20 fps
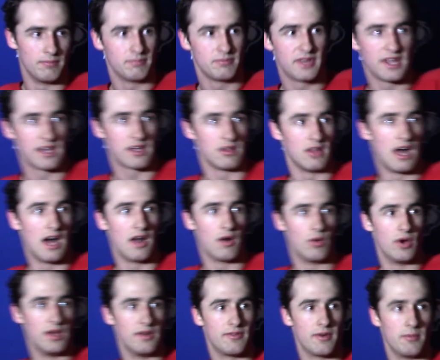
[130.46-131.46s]
Take a lot
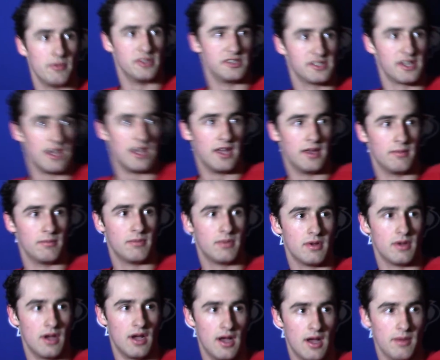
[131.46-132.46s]
away from his game.
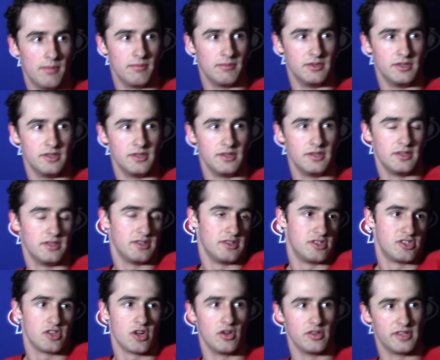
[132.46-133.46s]
He
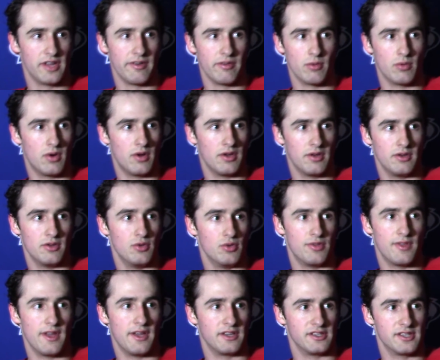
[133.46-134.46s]
shows everyone new
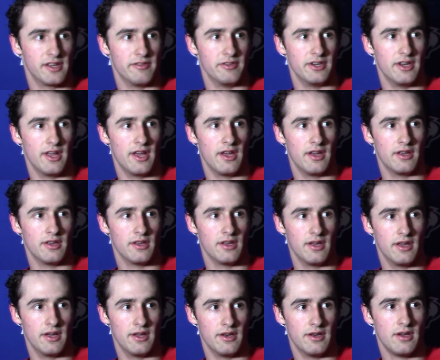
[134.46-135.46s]
things every day,
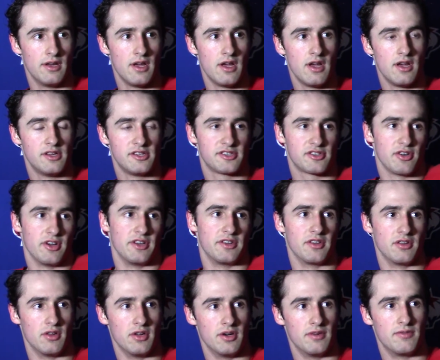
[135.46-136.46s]
and it's great to
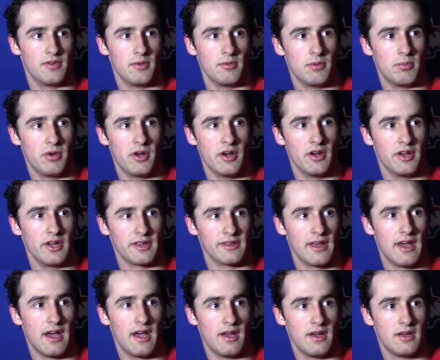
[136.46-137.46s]
learn from a player like
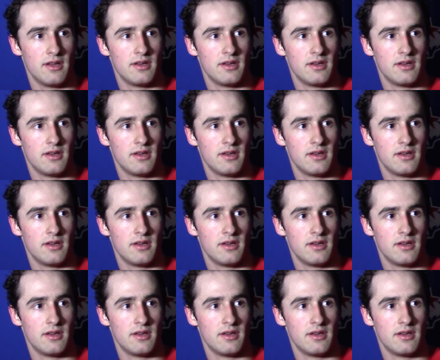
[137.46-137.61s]
that.